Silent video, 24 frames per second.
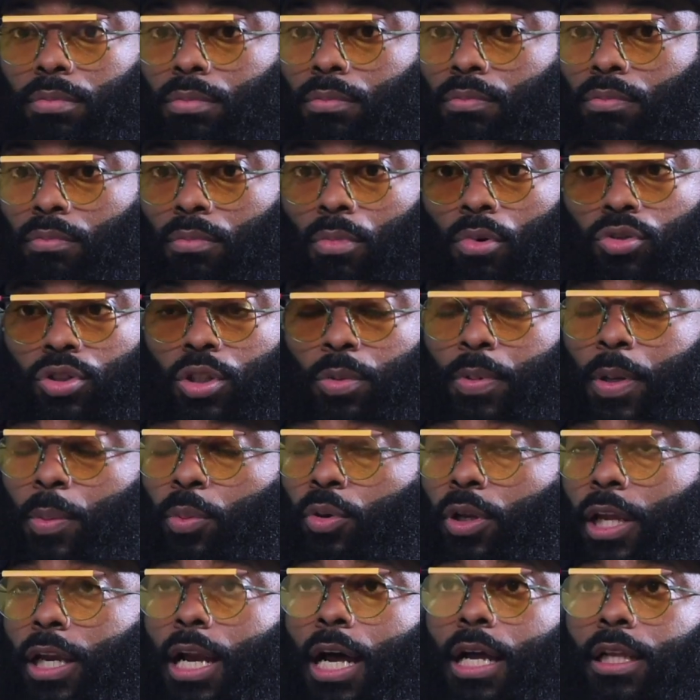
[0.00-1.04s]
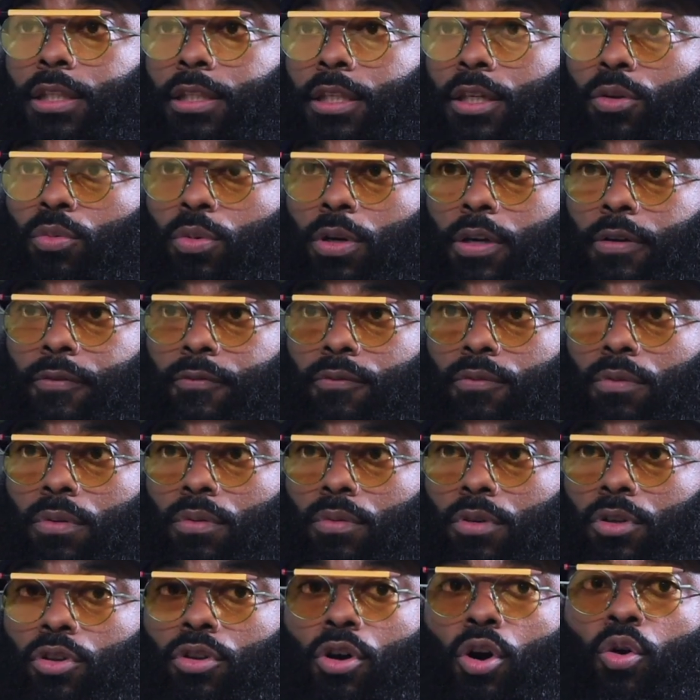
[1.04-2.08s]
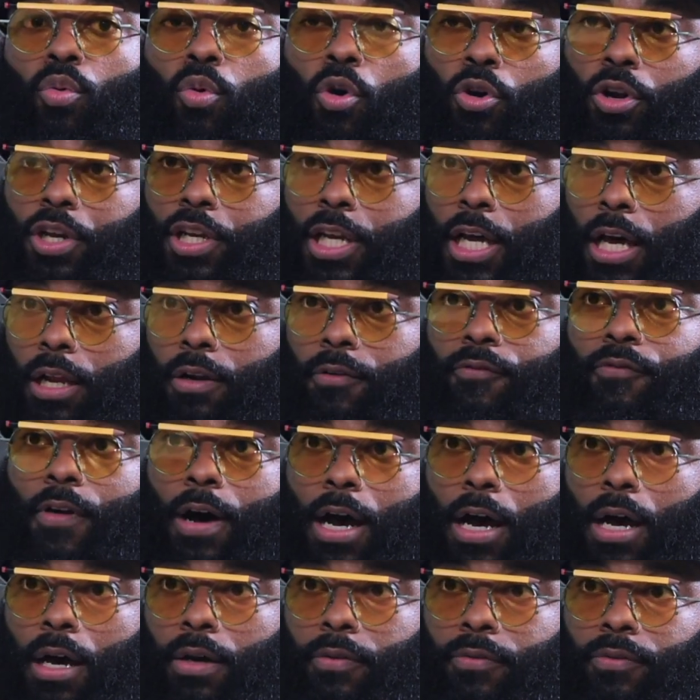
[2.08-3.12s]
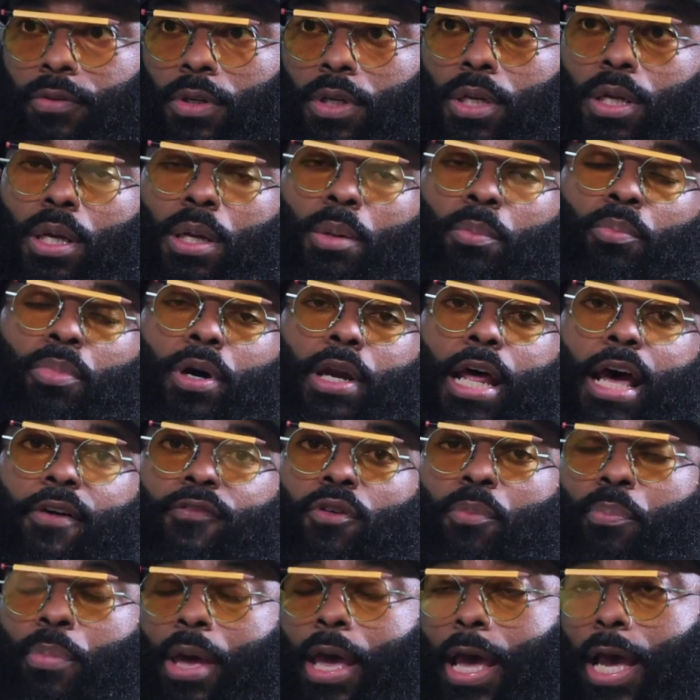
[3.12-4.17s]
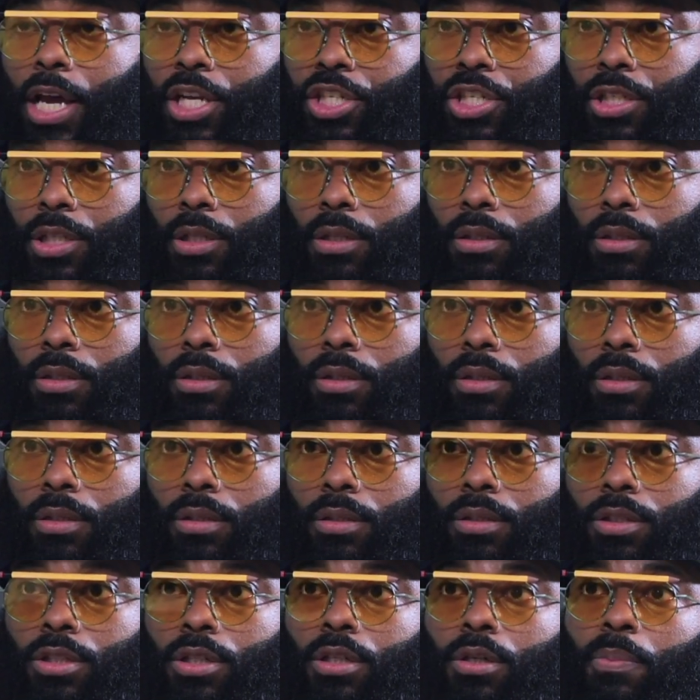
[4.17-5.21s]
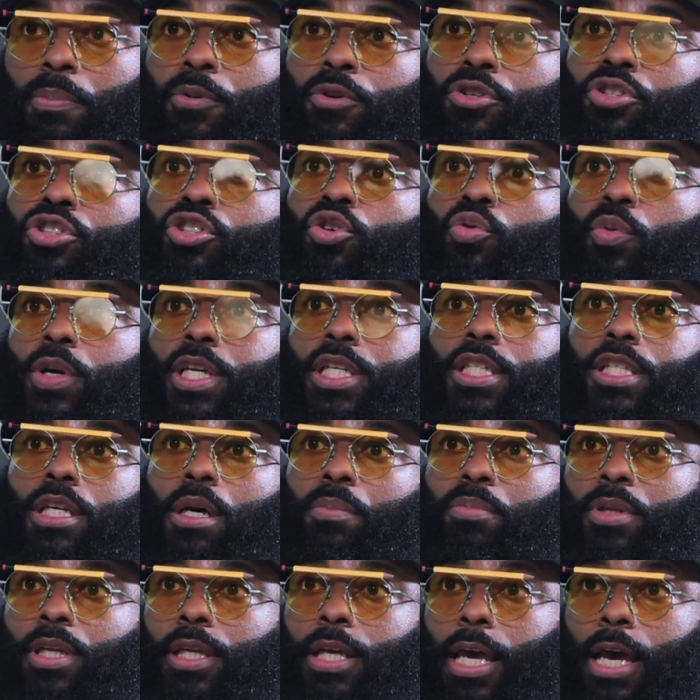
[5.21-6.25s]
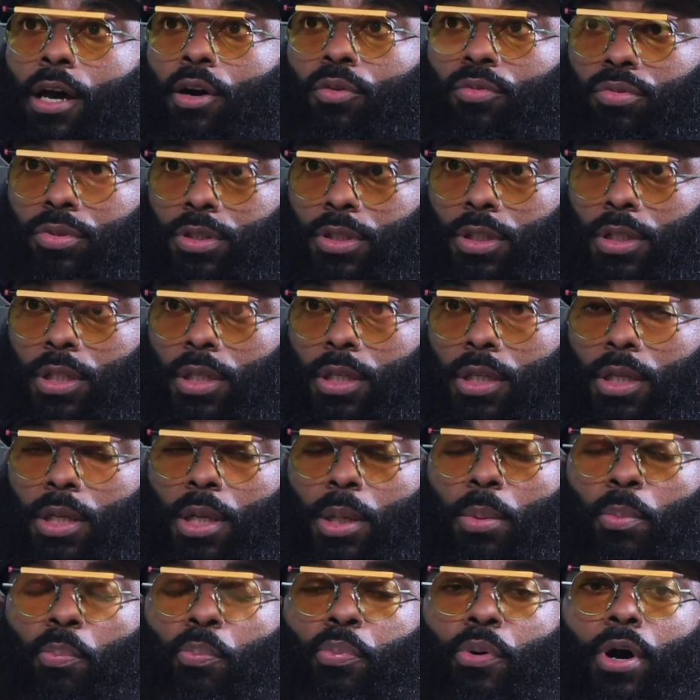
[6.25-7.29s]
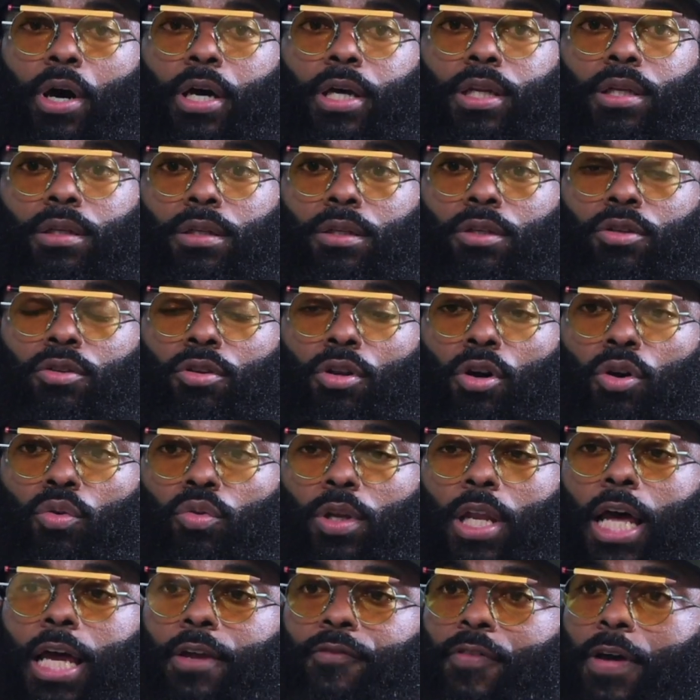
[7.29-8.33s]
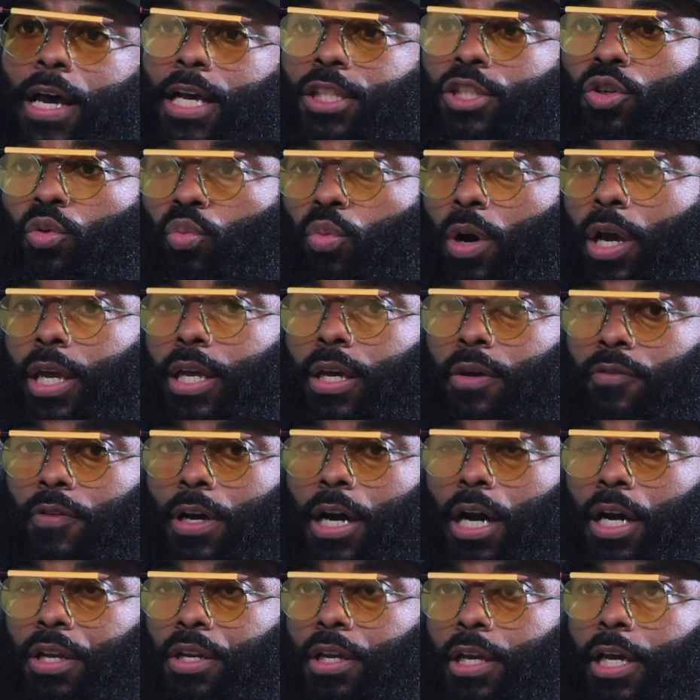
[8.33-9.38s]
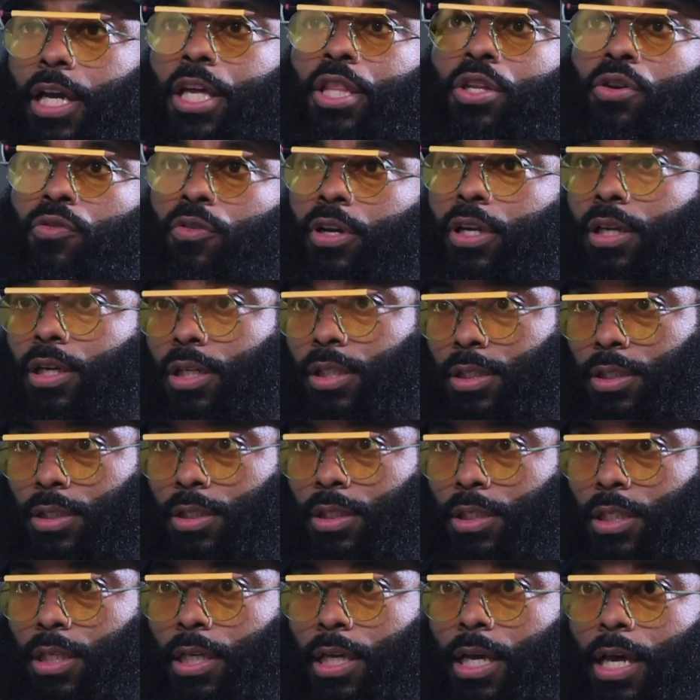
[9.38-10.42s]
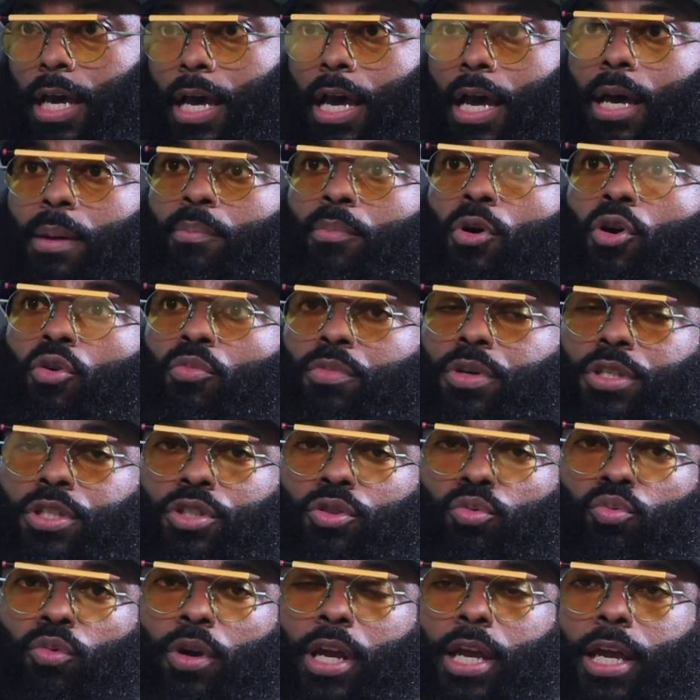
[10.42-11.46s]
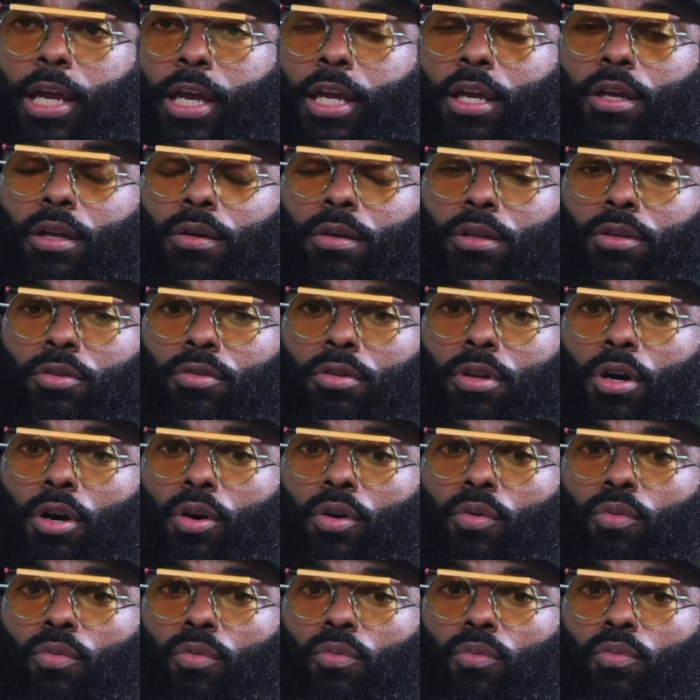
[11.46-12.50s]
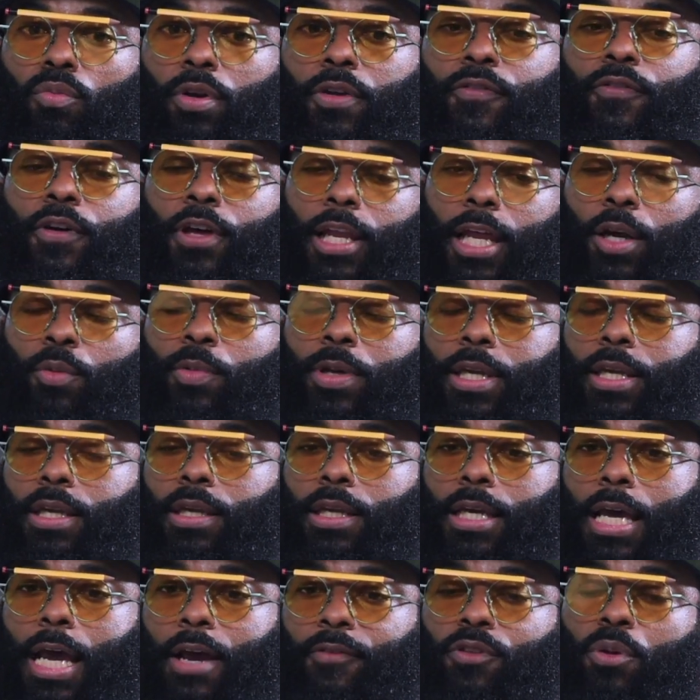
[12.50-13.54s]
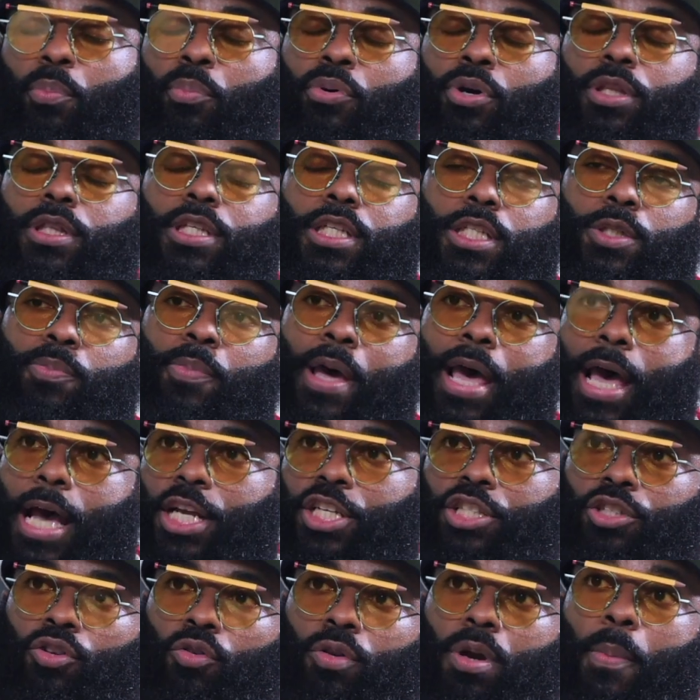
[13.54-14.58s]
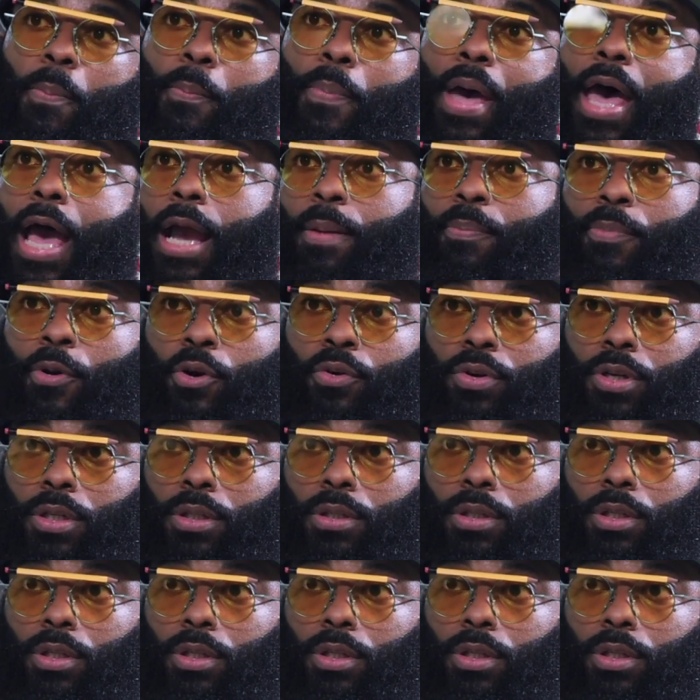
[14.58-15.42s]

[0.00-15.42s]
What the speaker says: Most of the people that I deal with, work a 9 to 5, but have a passion to pursuing something else. But, life has a way of kind of hindering us at moments where, we feel like we have to put this passion on a back burner,